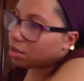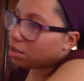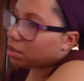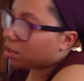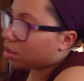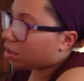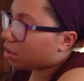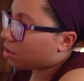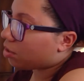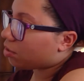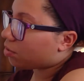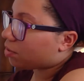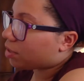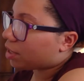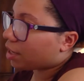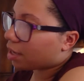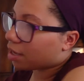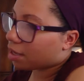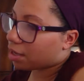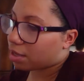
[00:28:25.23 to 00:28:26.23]
And you'll
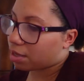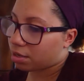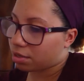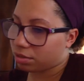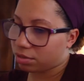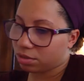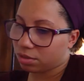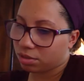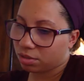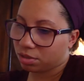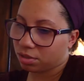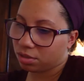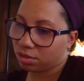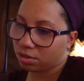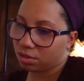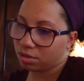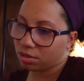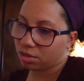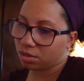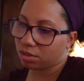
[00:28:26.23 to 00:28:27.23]
get
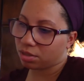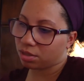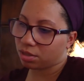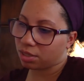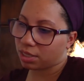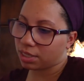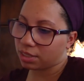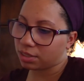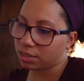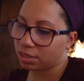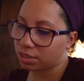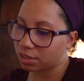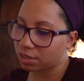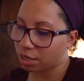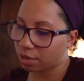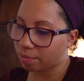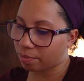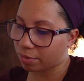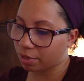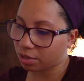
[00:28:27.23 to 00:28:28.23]
this
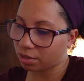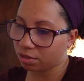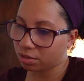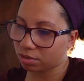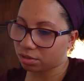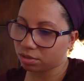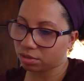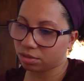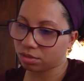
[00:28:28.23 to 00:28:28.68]
assignment